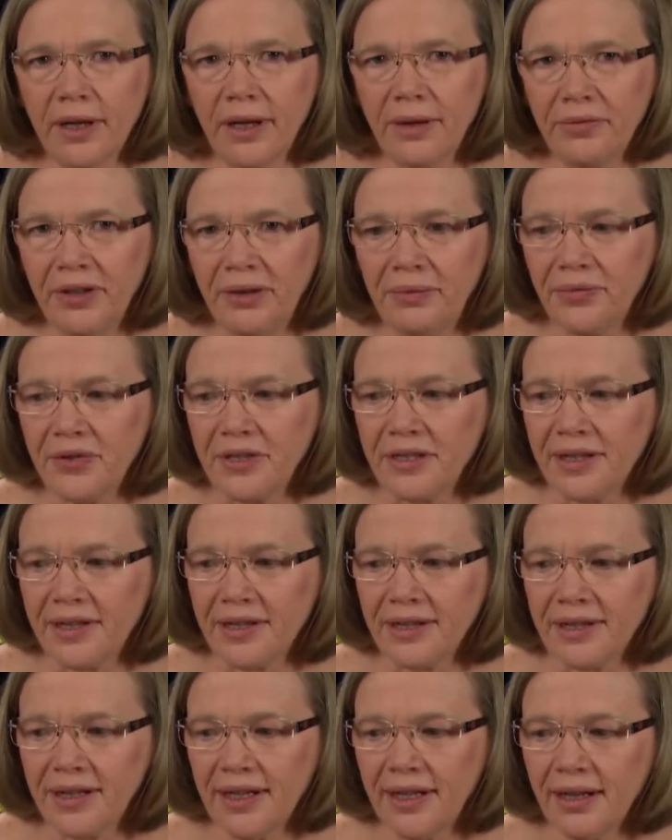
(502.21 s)
I've
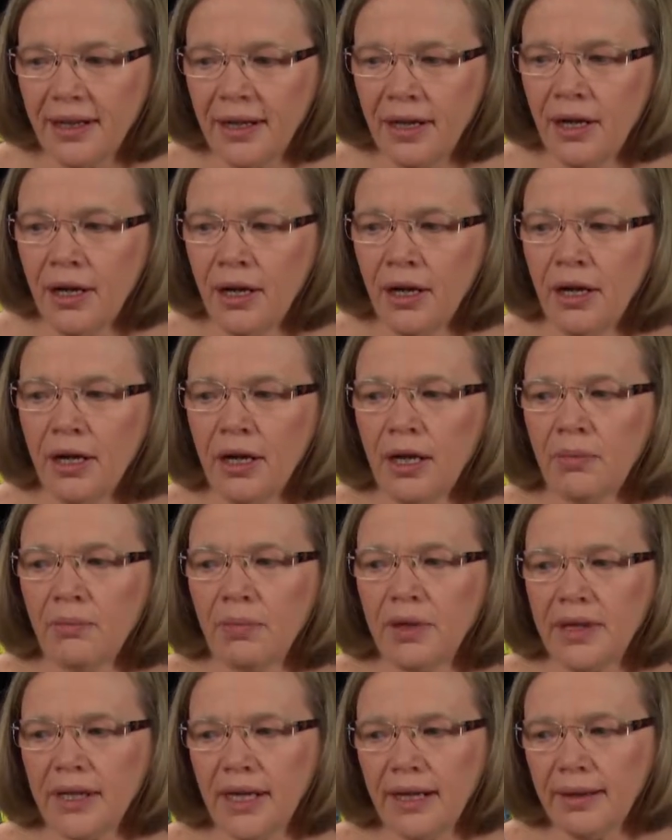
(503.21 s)
emphasized that.
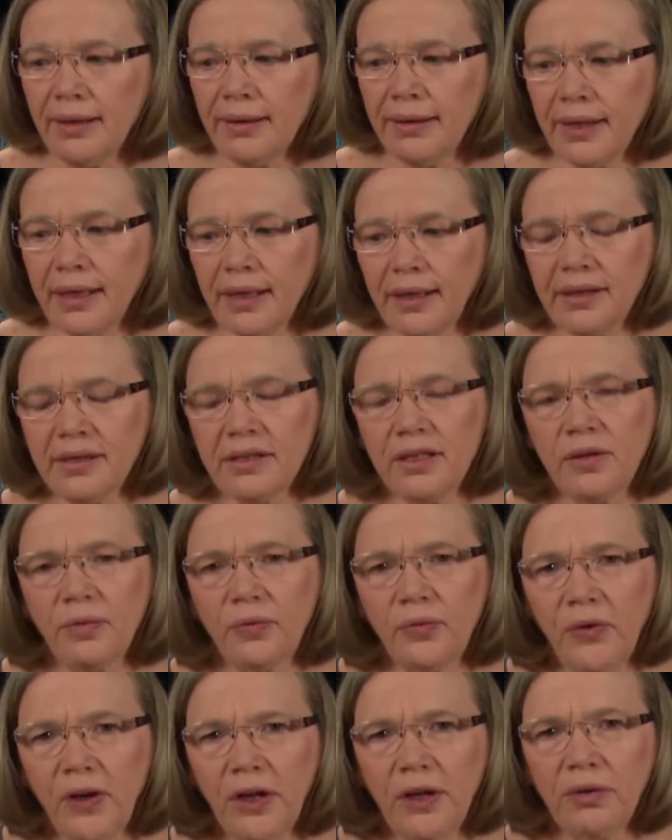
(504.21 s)
But the other thing is it's
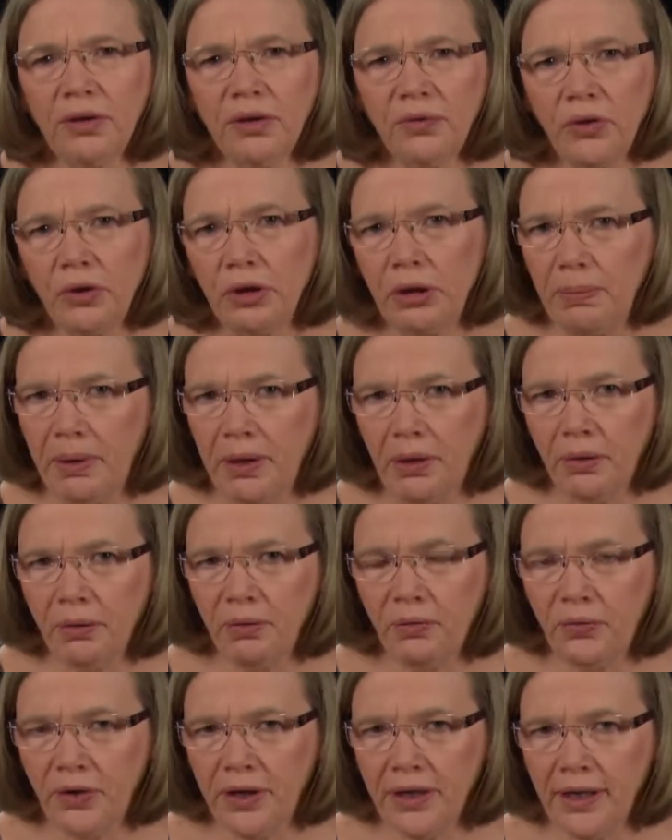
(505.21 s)
very, very
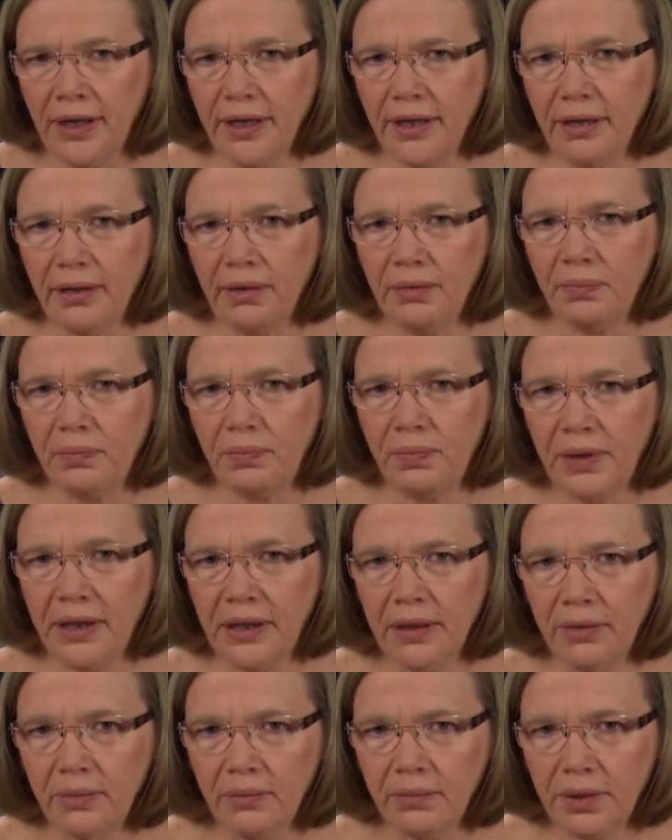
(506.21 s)
parent-friendly.
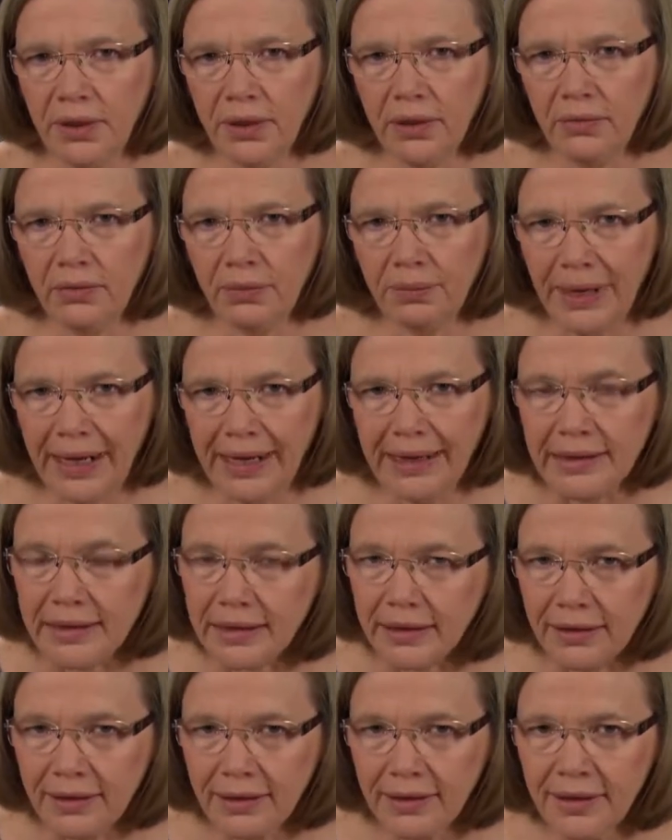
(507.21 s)
Be
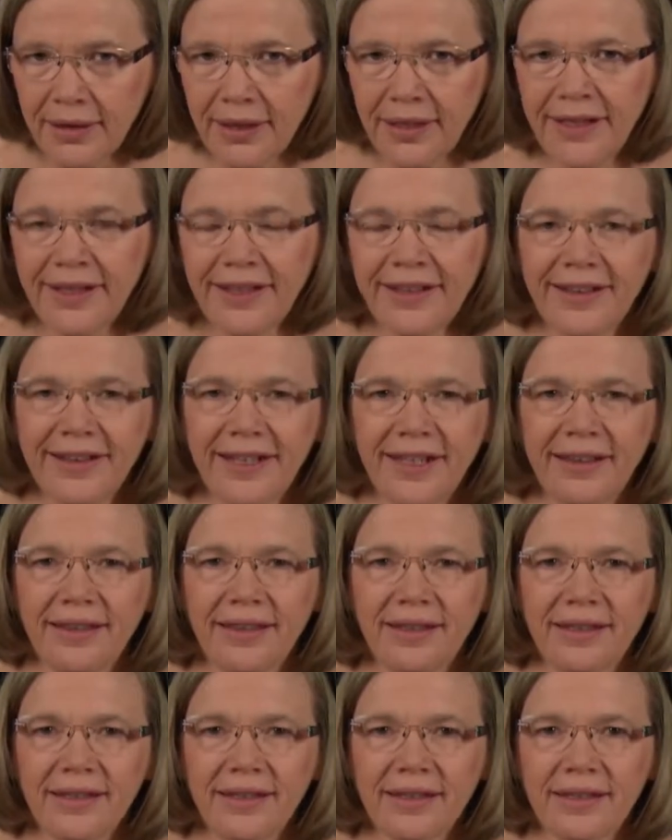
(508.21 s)
reminded that
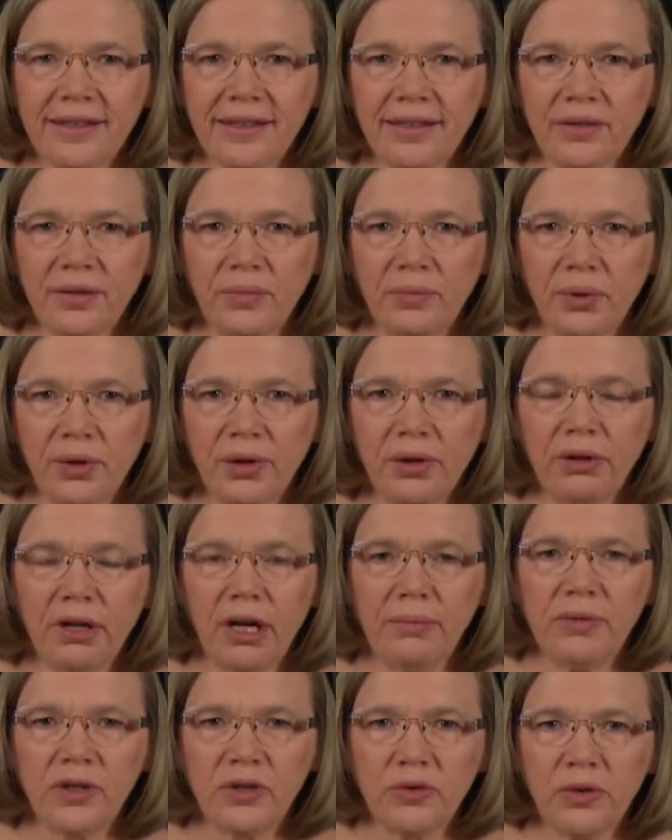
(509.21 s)
this
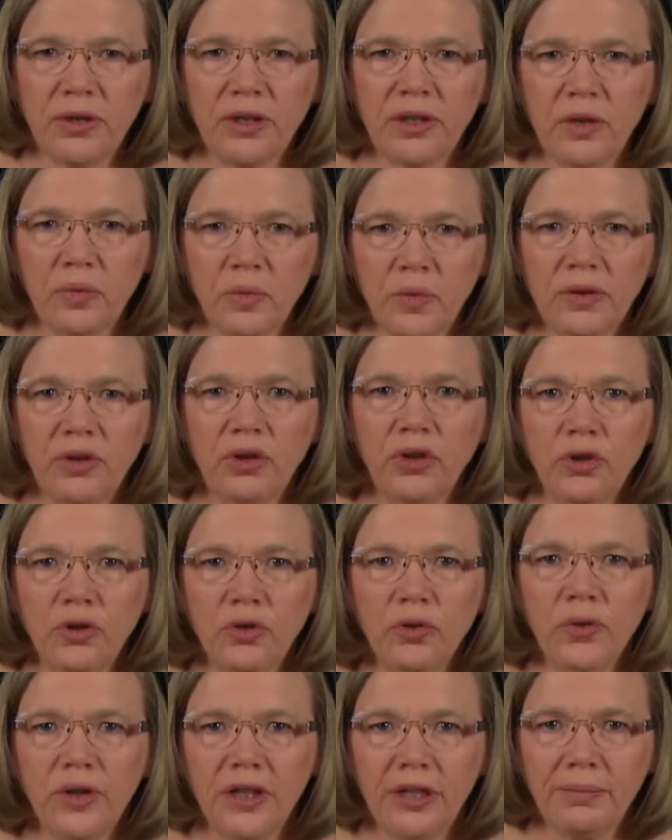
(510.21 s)
program is written with
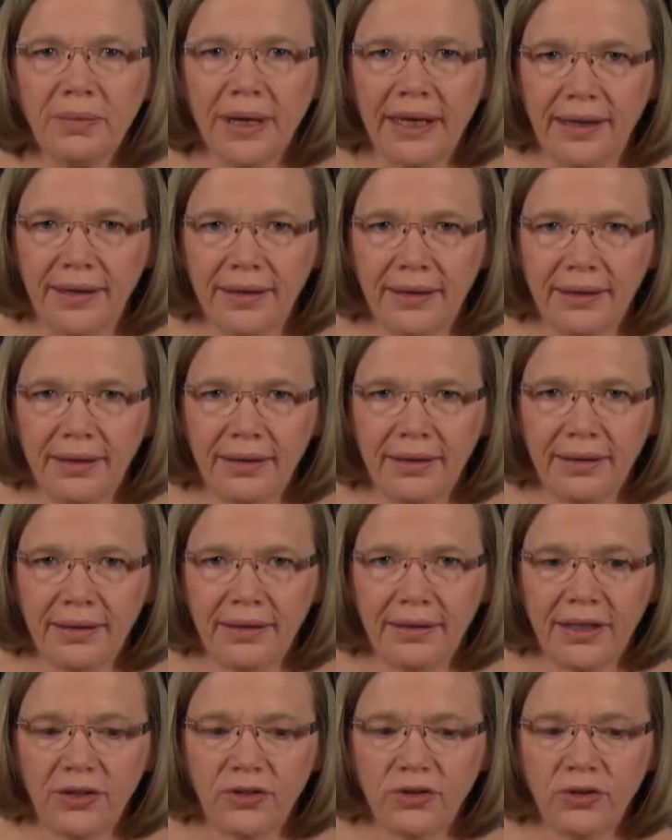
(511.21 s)
you in mind,
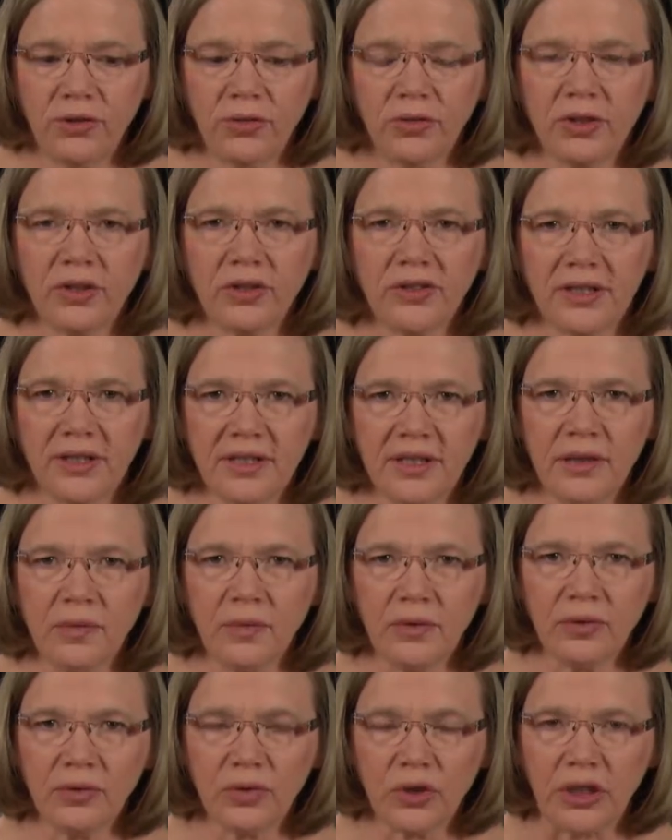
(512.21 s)
that you are sitting
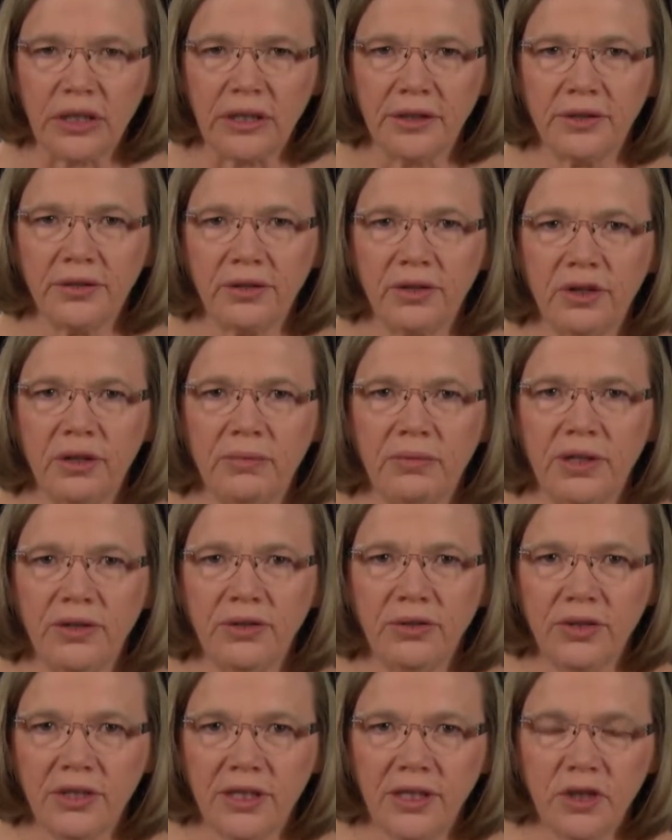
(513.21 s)
with your child at home and
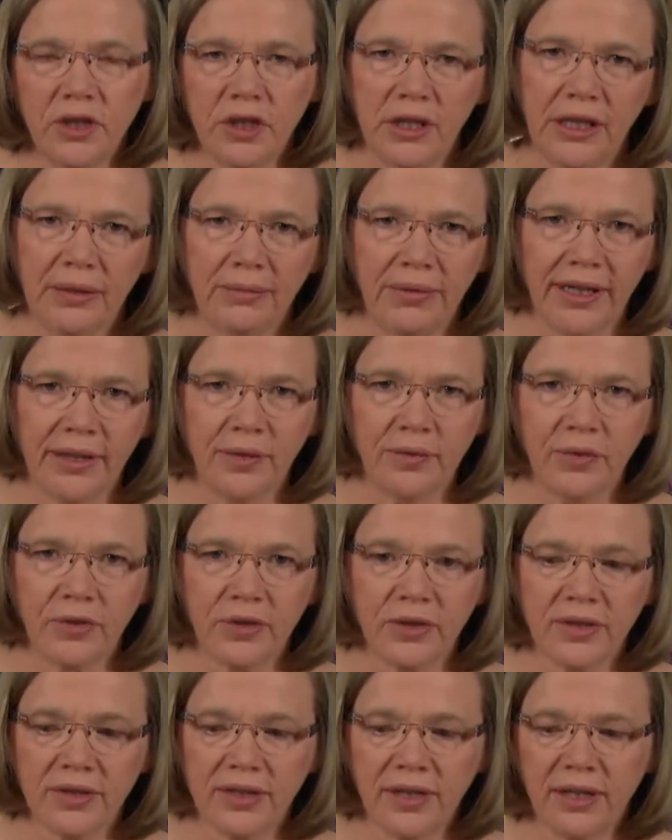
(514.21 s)
you're teaching them
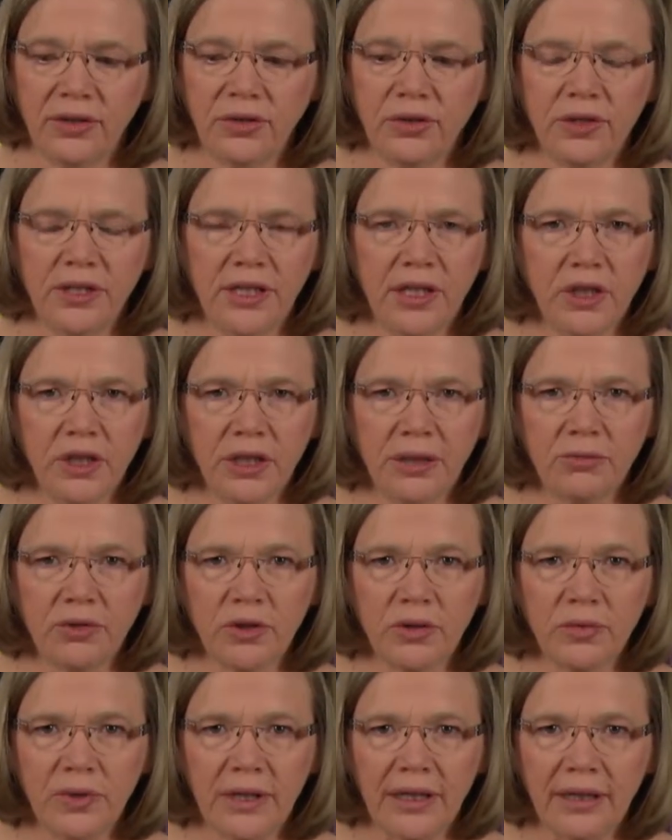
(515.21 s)
languages and you're teaching them
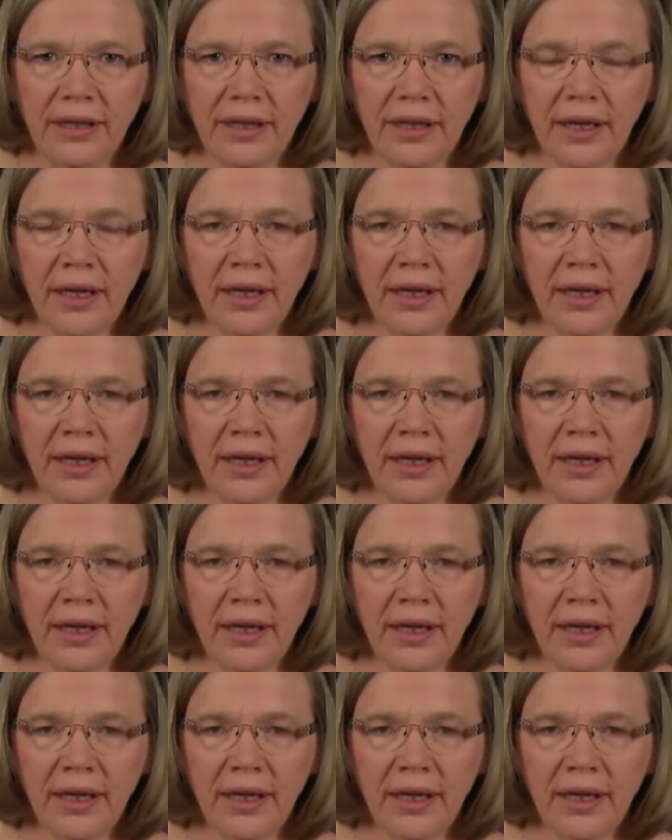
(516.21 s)
to read.